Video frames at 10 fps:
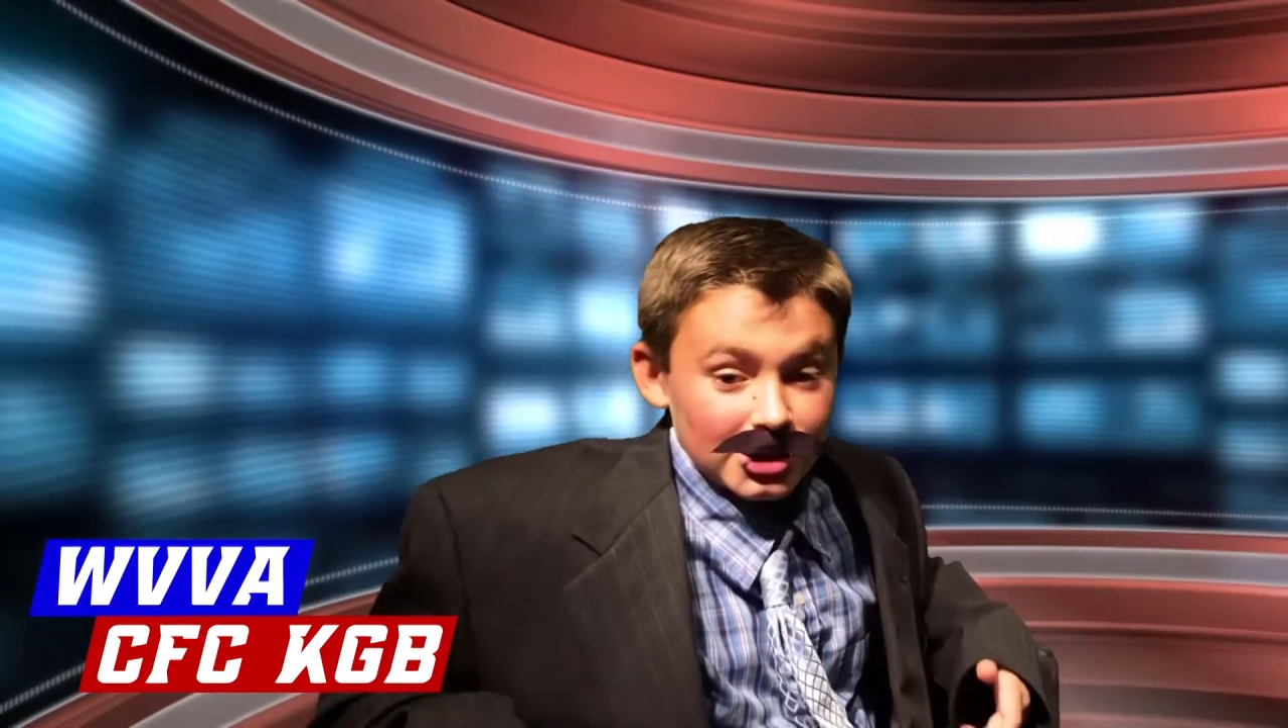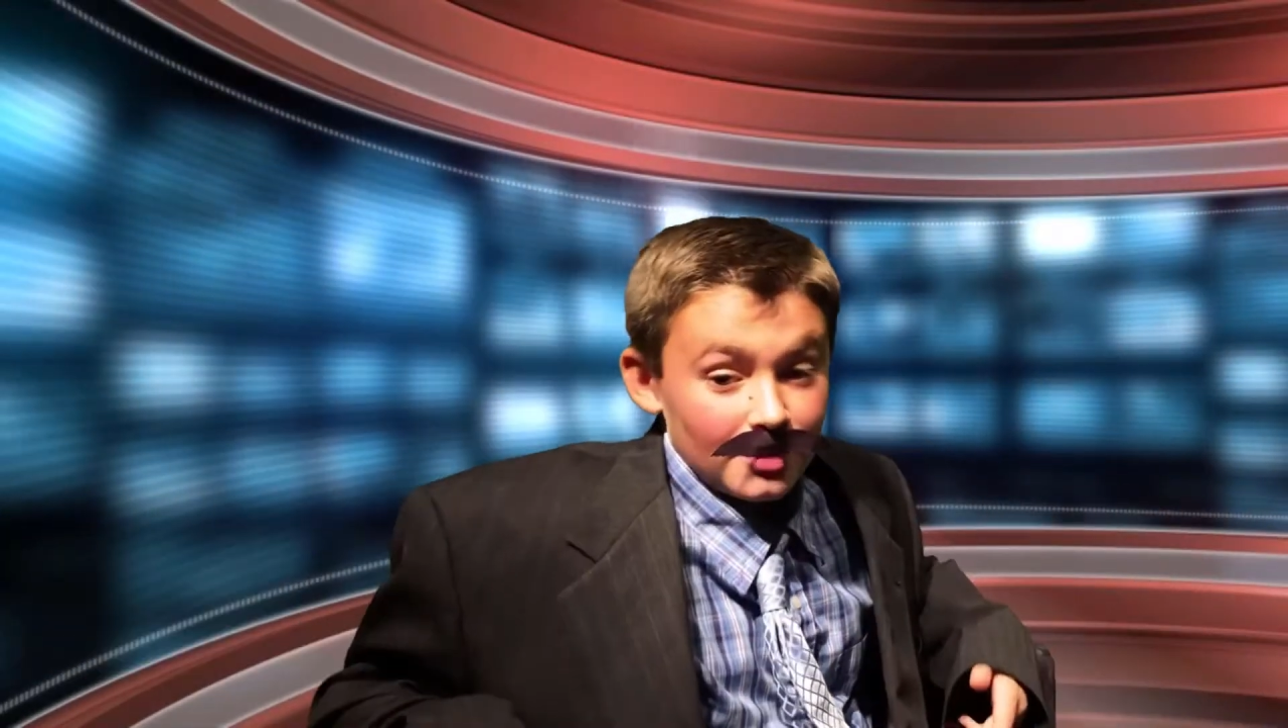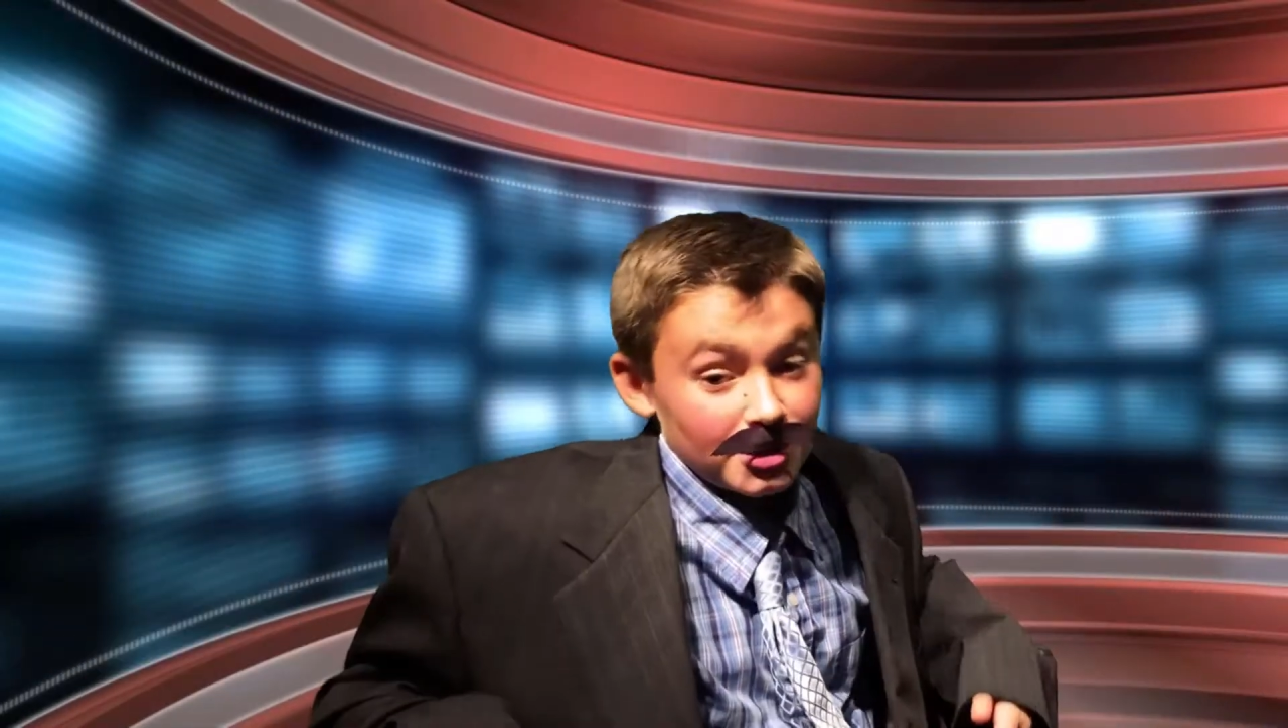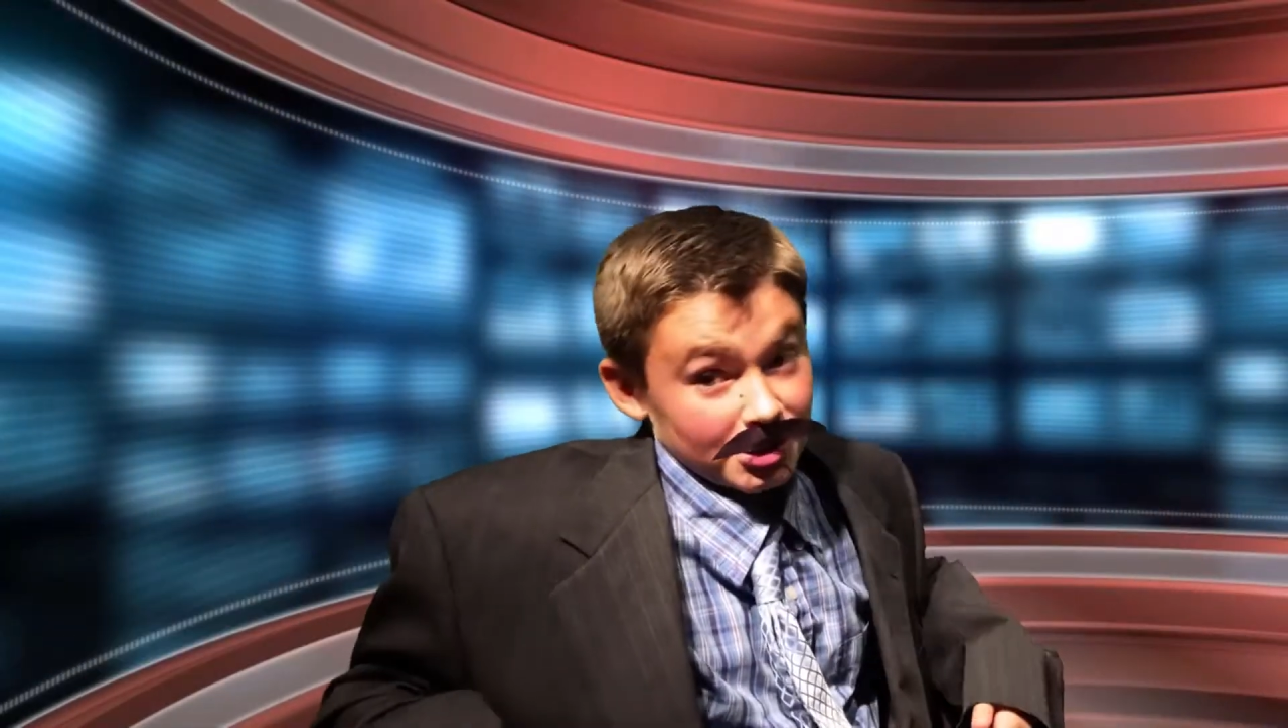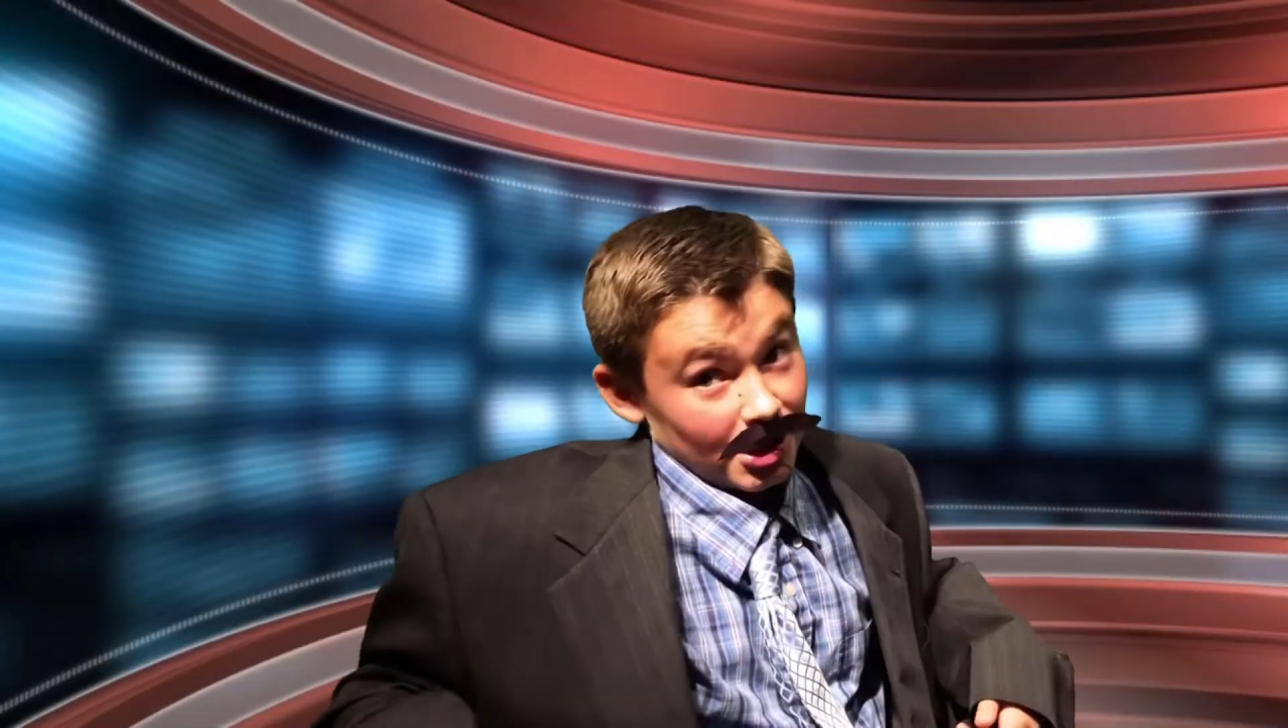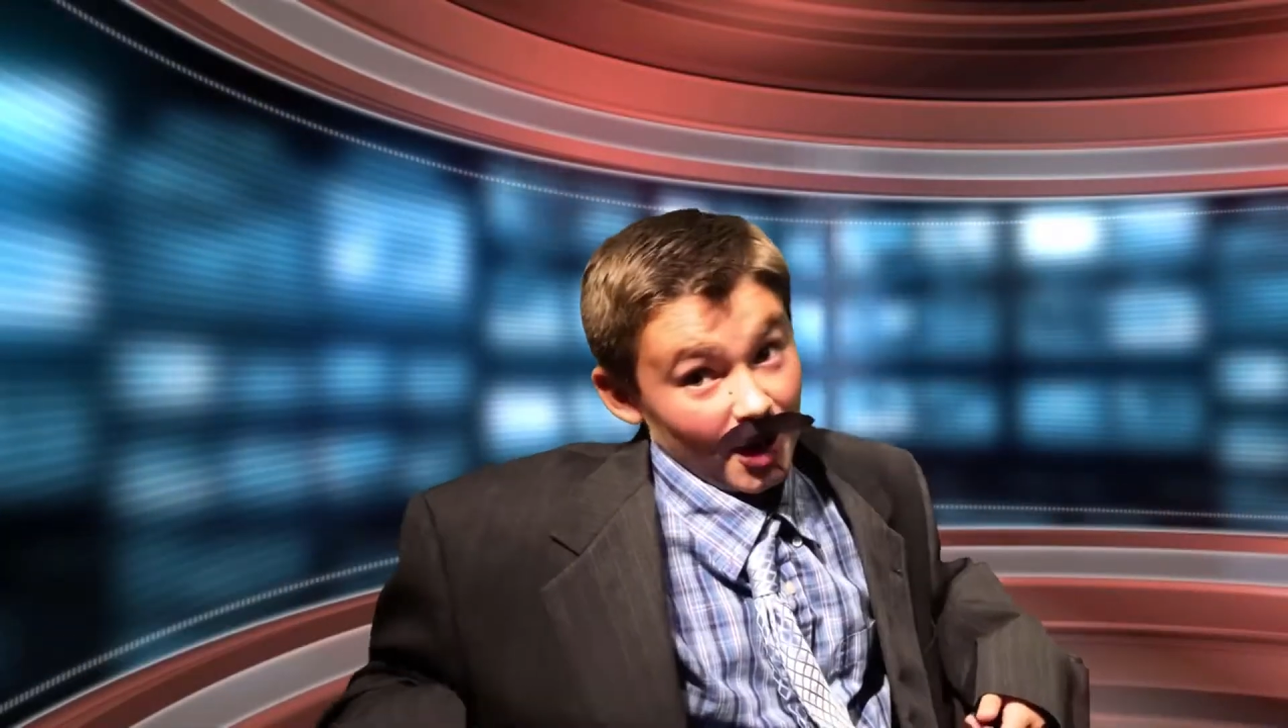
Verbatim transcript: is not missing